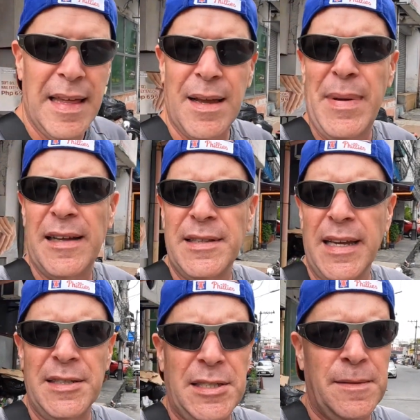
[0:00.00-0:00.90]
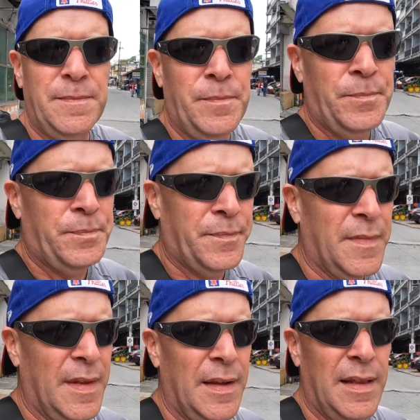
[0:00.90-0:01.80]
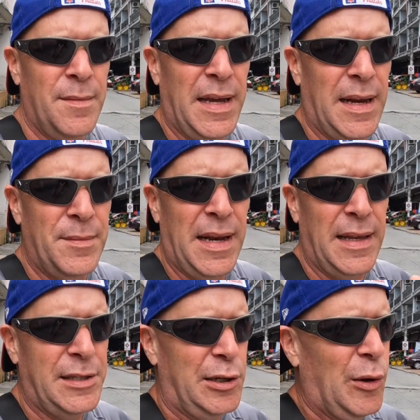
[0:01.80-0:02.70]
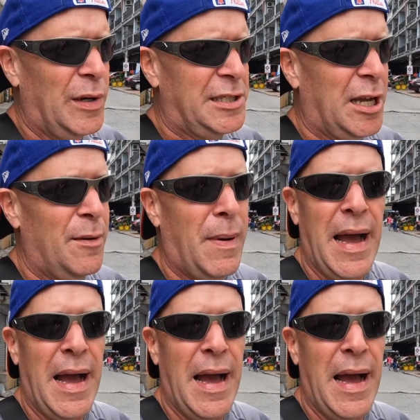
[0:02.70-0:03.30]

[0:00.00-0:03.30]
Think about this. Let me let the noise go